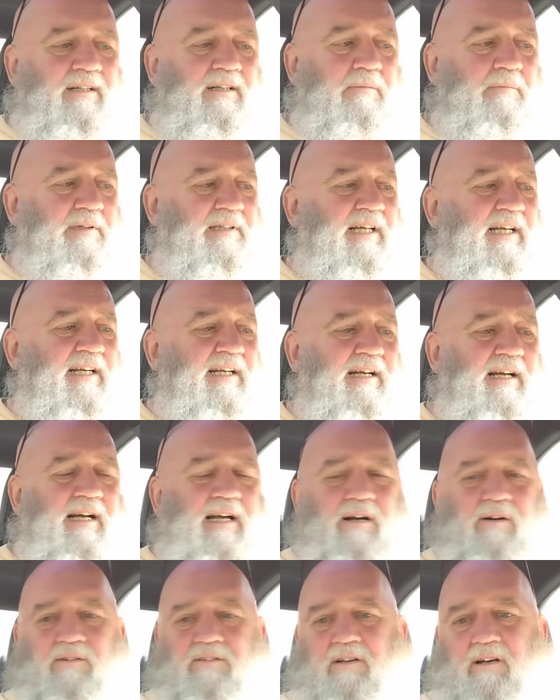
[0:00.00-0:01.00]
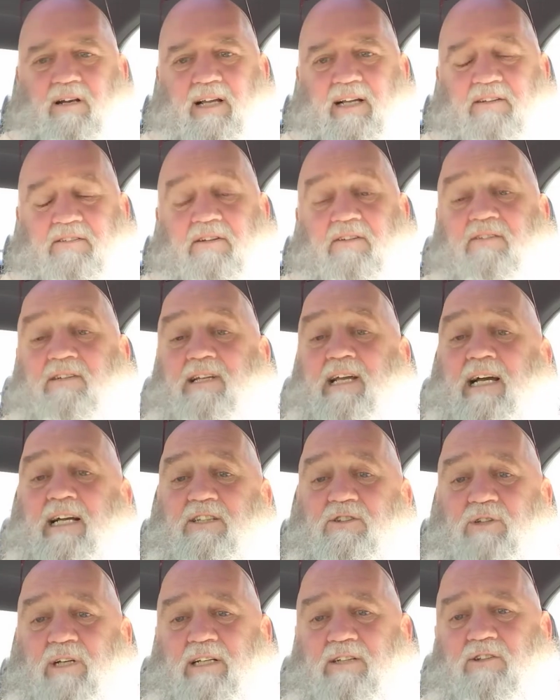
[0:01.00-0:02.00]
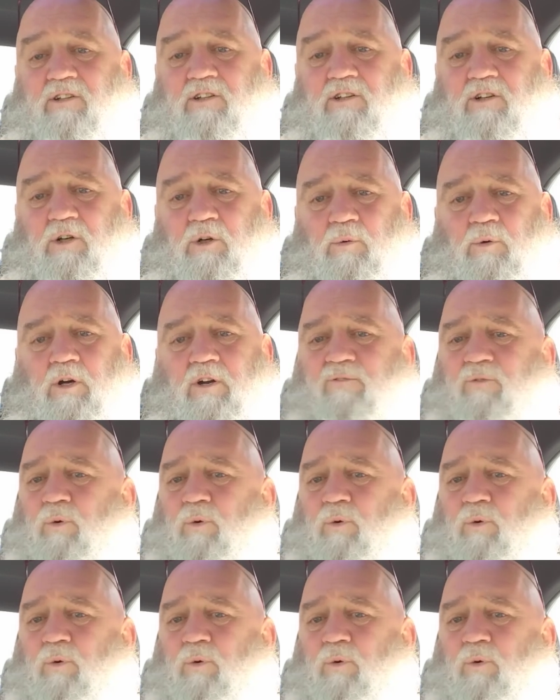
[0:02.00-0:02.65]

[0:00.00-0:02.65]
Let me tell you, I was a licensed contractor in Clearwater,